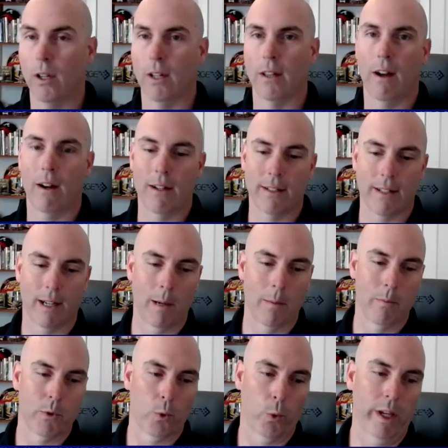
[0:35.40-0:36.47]
a lot of
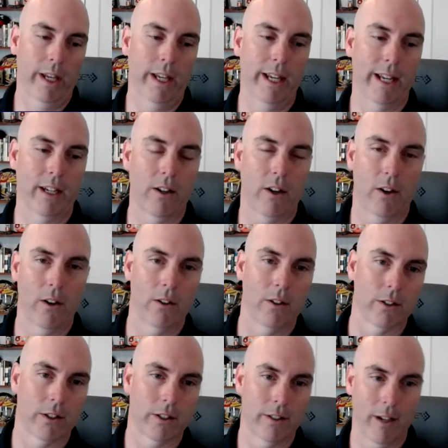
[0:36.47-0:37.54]
times we get
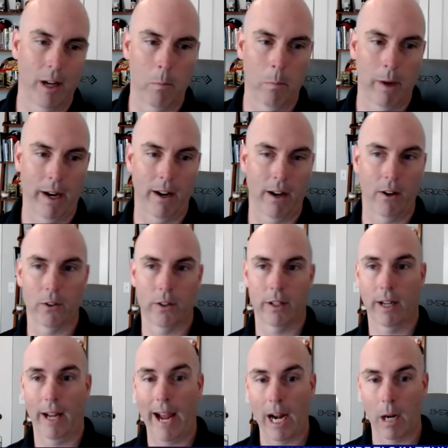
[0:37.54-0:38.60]
calls about
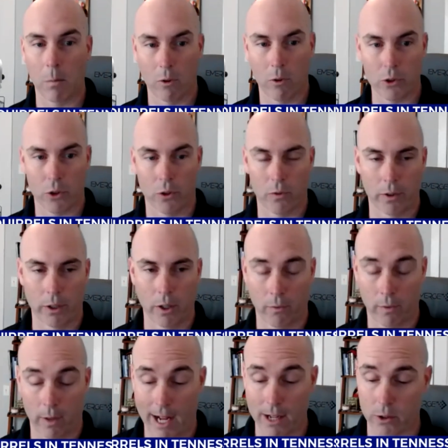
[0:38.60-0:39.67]
animals or you know
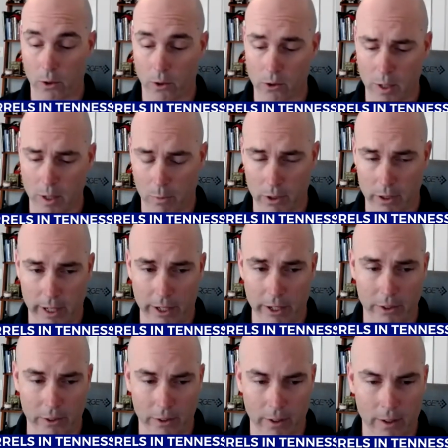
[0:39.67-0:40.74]
flying squirrels in
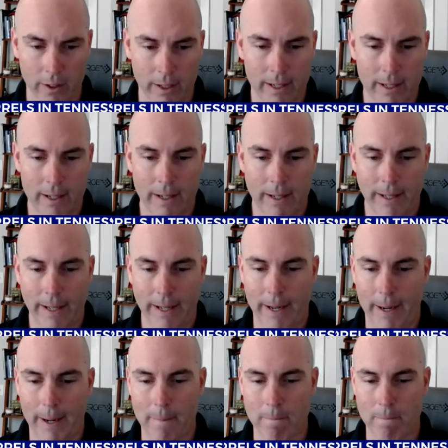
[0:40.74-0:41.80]
particular
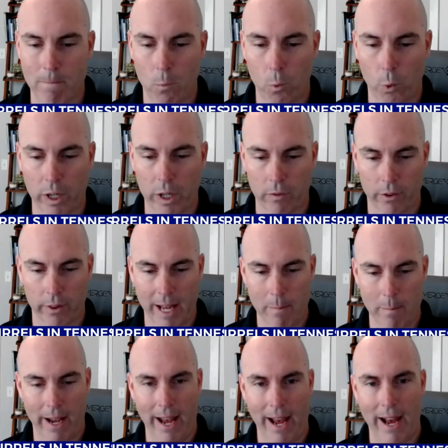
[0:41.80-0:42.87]
um, whenever
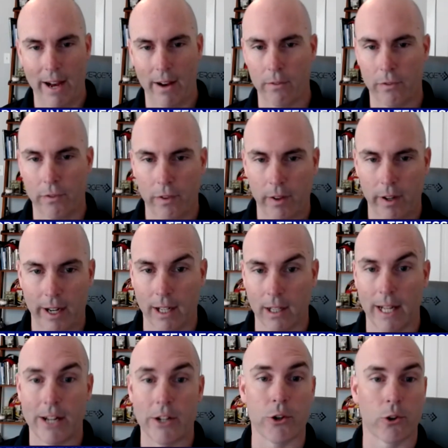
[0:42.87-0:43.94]
they may have an
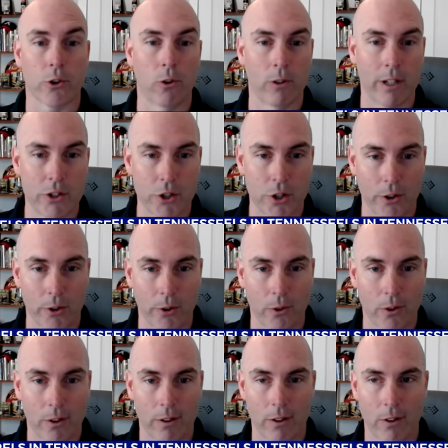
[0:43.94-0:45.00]
electrical
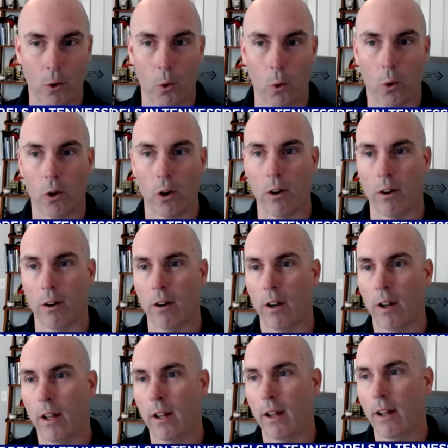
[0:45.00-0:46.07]
issue
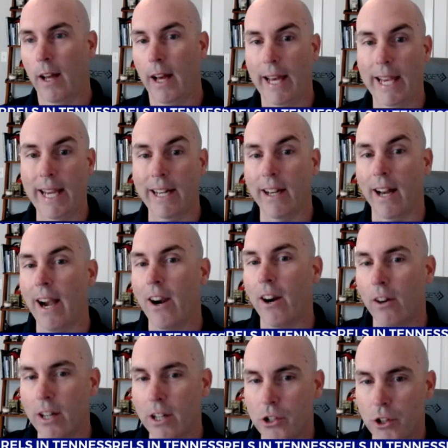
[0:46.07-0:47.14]
or a heat and
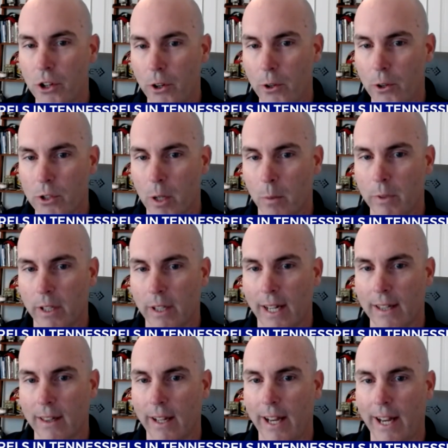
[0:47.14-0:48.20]
air issue something
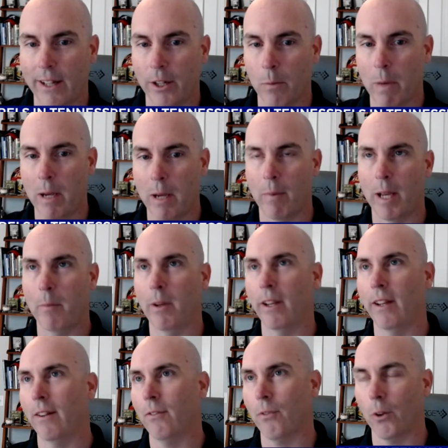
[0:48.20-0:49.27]
like that you know may,
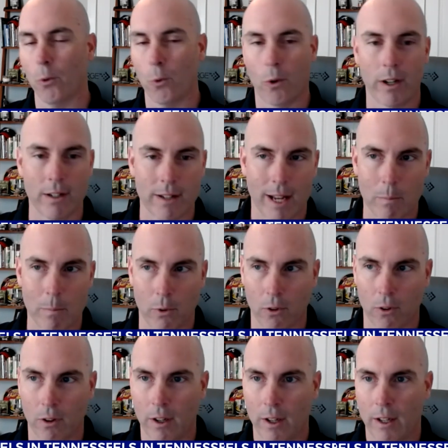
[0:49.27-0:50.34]
maybe for one
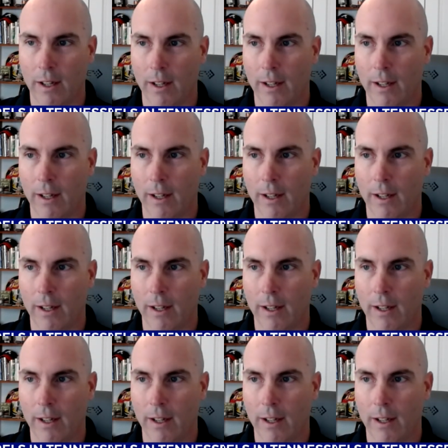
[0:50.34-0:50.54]
example